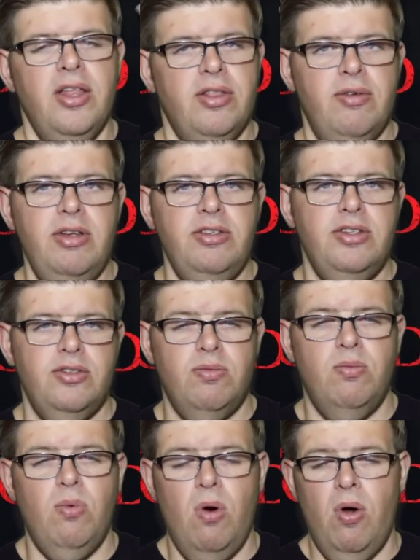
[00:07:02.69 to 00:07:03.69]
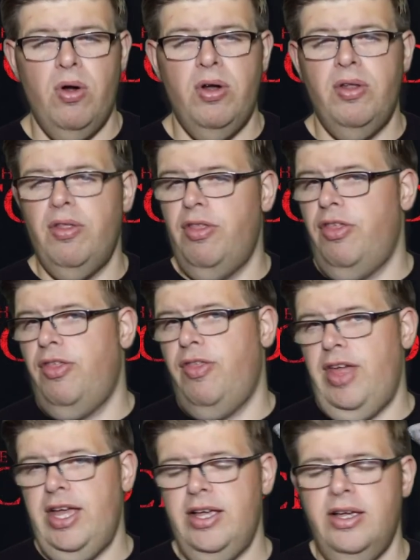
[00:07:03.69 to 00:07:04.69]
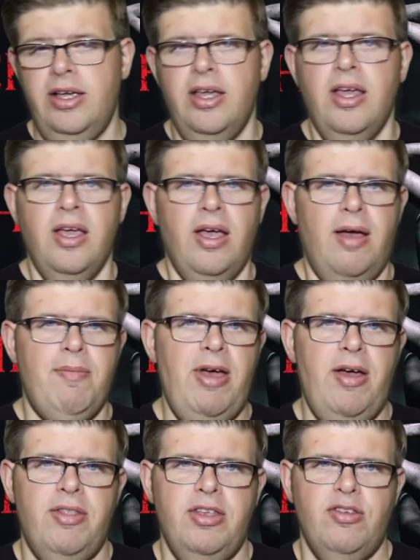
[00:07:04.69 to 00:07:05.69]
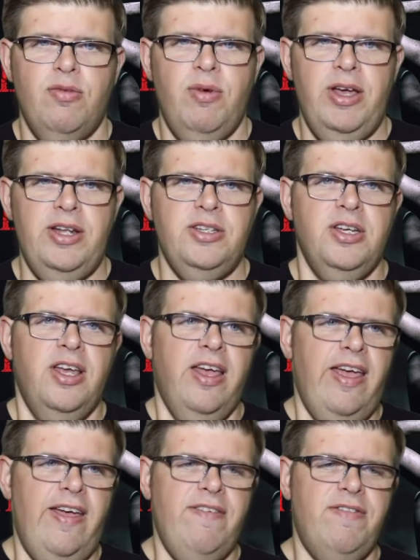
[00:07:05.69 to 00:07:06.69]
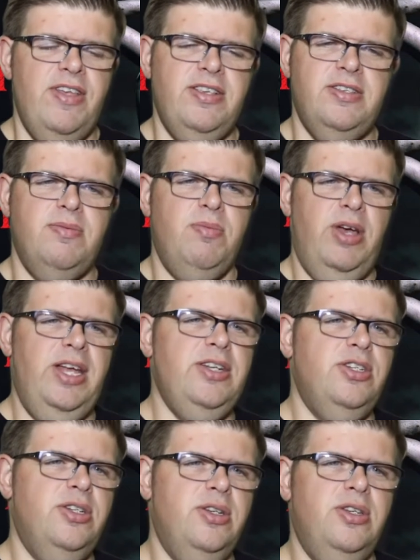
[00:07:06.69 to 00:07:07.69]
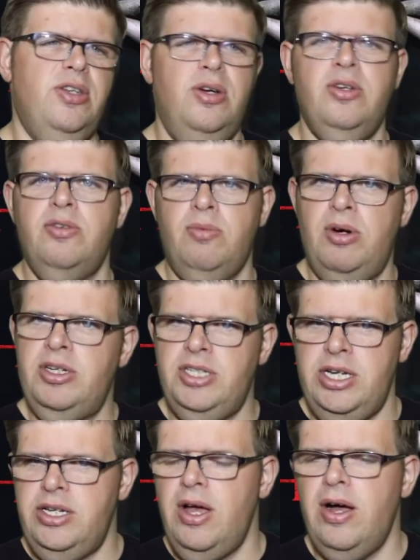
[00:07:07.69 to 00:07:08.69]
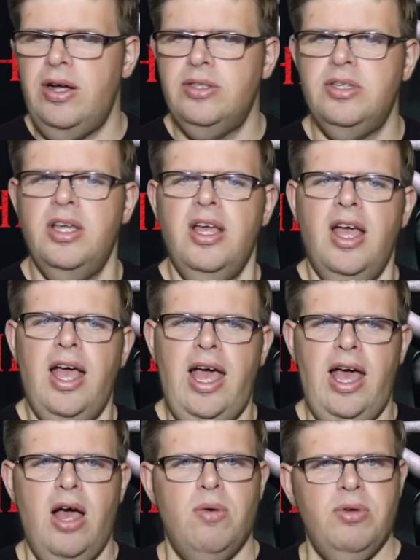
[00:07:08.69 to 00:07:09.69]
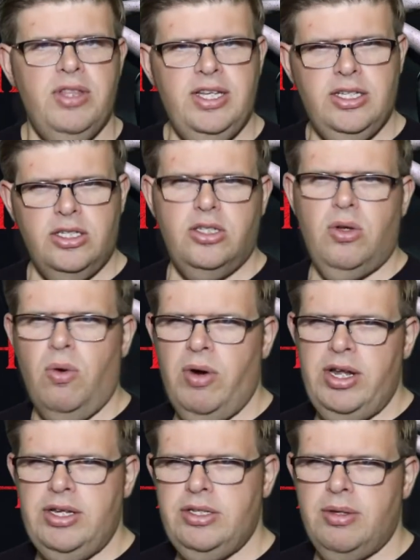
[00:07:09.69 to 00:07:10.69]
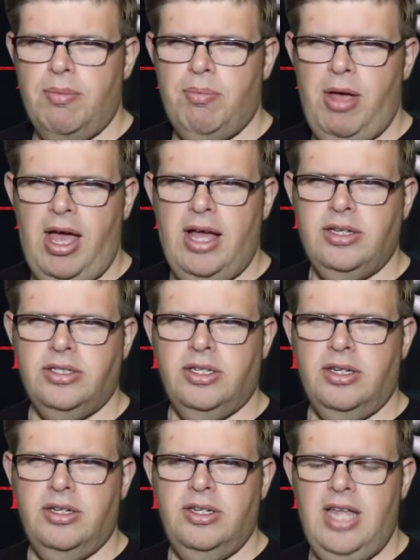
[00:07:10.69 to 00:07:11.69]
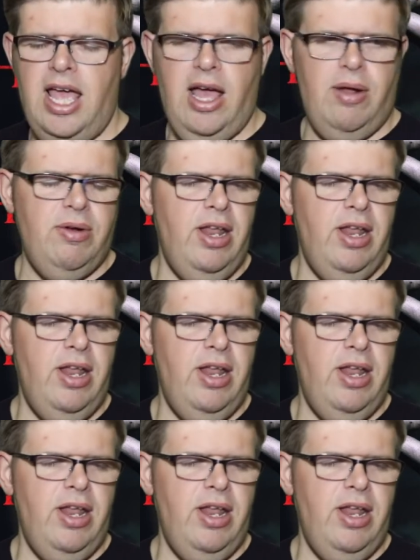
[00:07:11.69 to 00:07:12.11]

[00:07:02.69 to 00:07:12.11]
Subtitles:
There is just one thing about this witch. If this witch does what she does, how are these stories passed down?